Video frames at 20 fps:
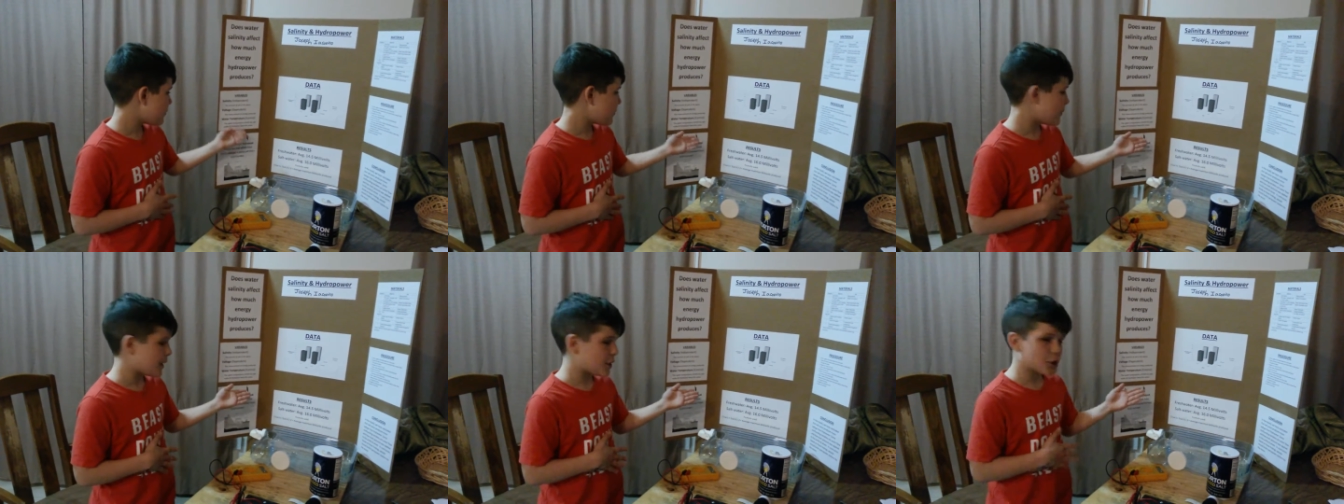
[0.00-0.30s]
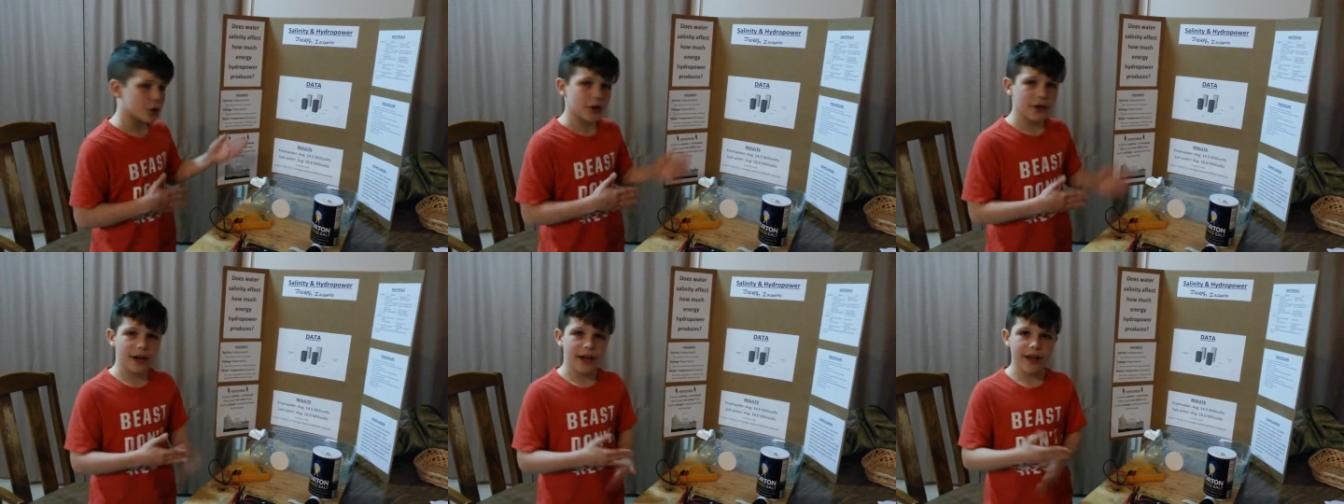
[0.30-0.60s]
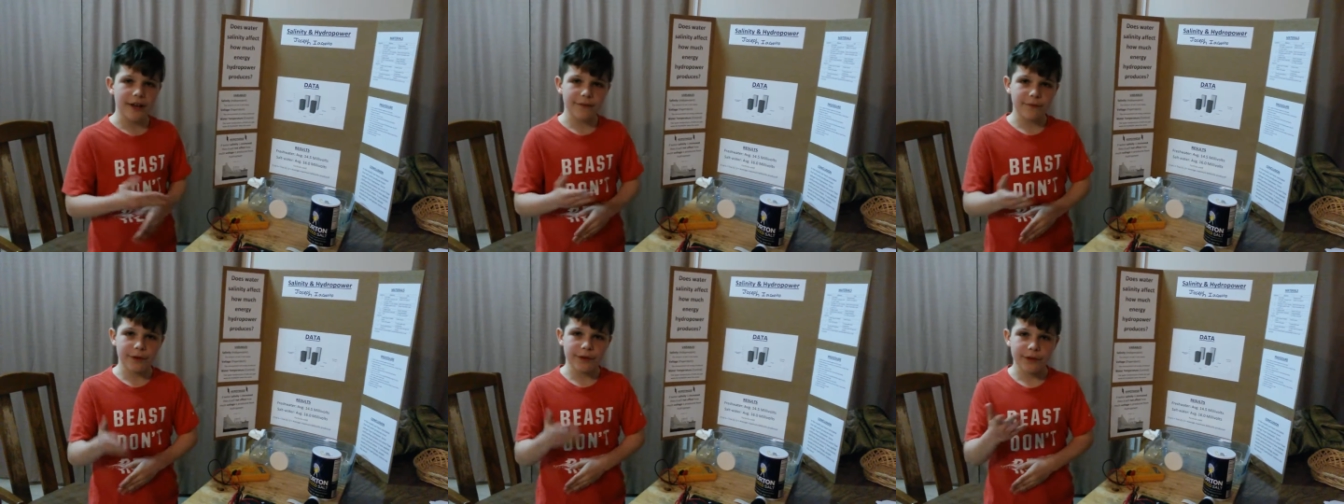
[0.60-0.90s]
Make sure
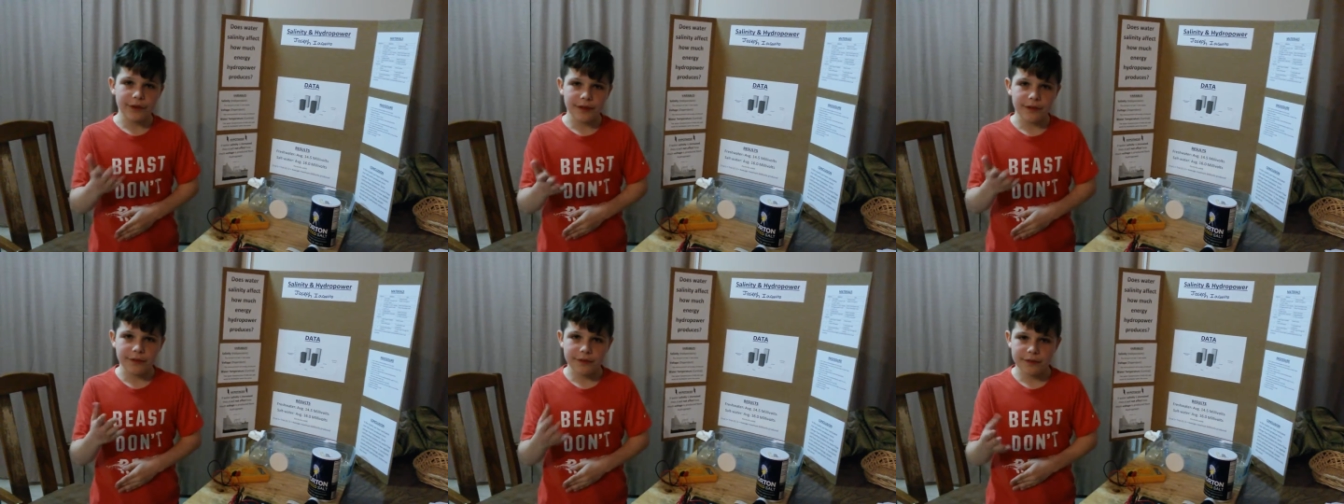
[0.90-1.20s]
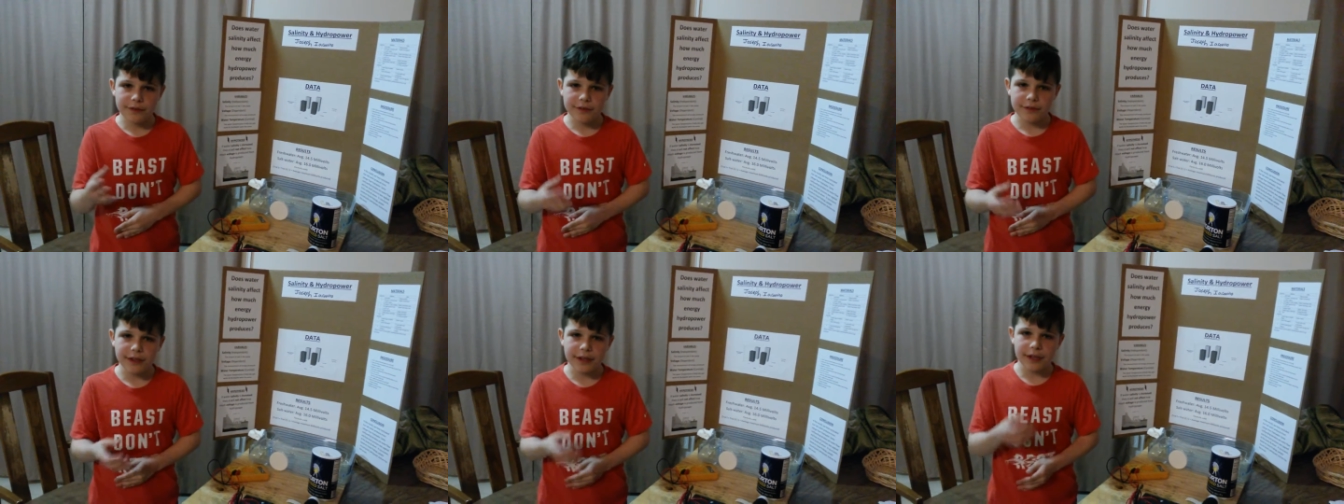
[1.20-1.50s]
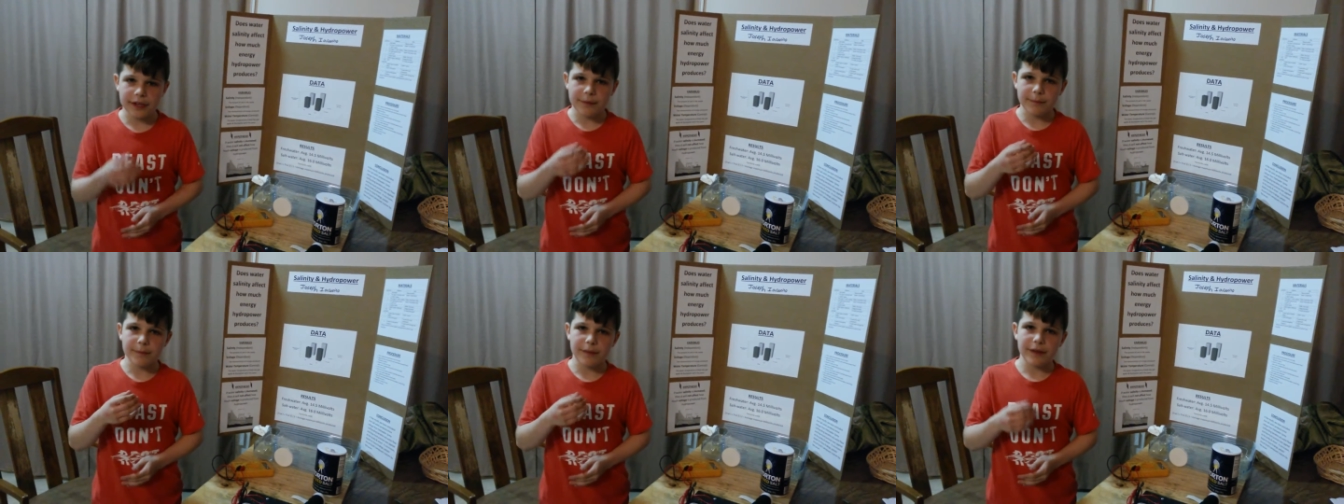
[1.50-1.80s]
everything's the
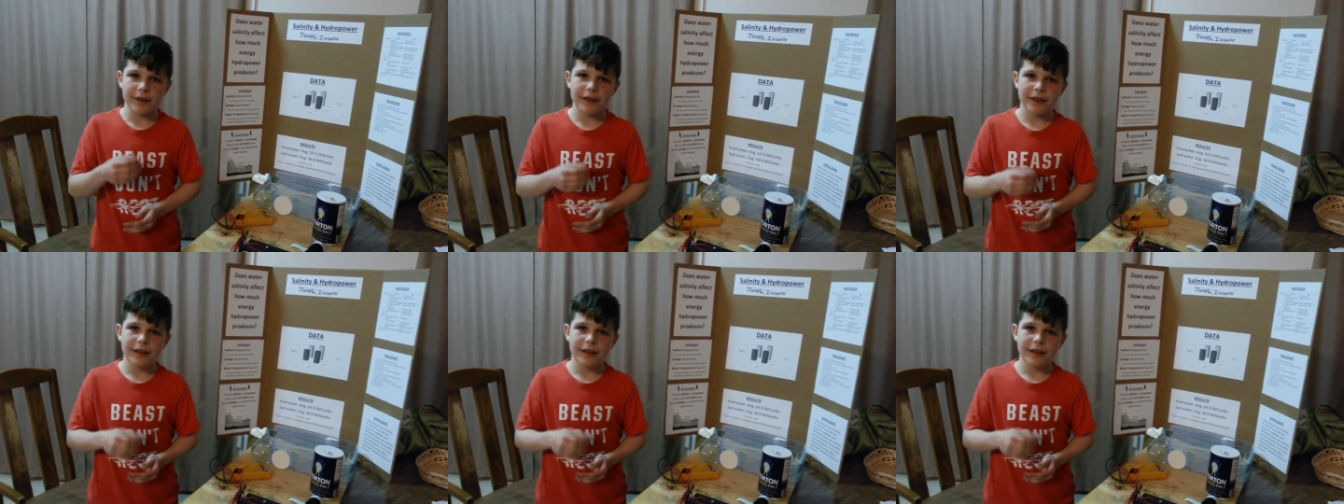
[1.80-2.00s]
same,